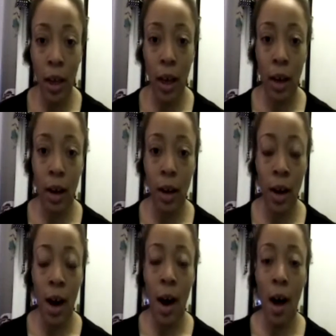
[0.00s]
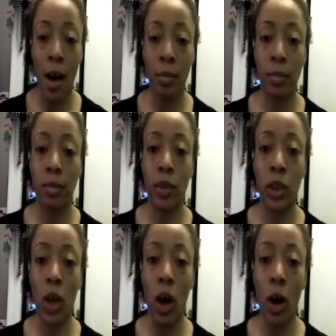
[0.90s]
here.
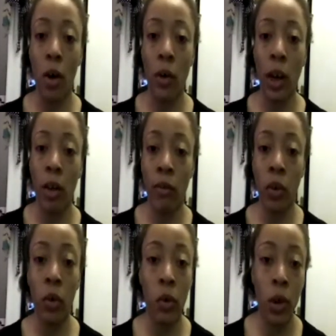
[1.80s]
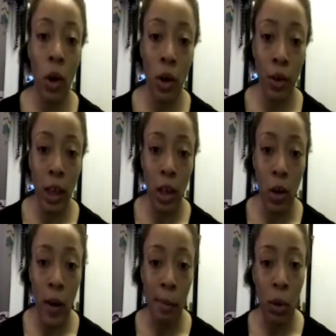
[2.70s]
So if you don't already
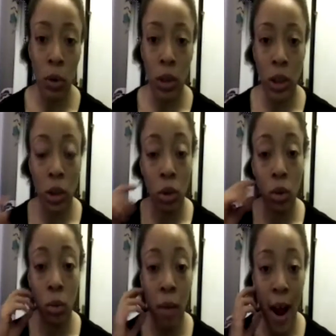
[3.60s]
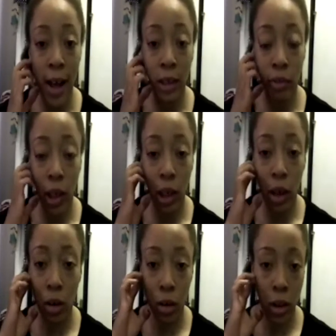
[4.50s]
know, I posted 2 past
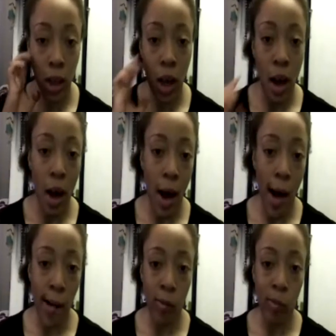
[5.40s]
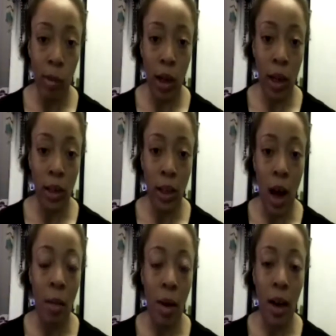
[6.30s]
videos of me
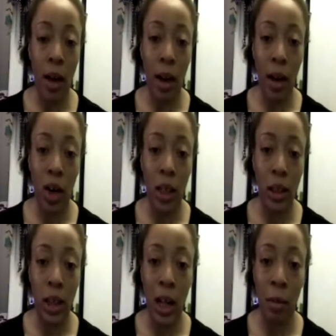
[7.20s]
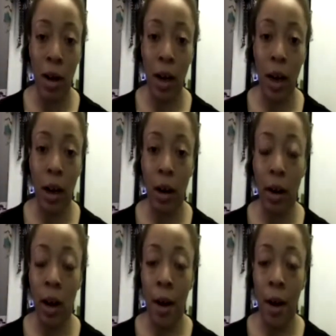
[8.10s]
dyeing my hair and styling my hair.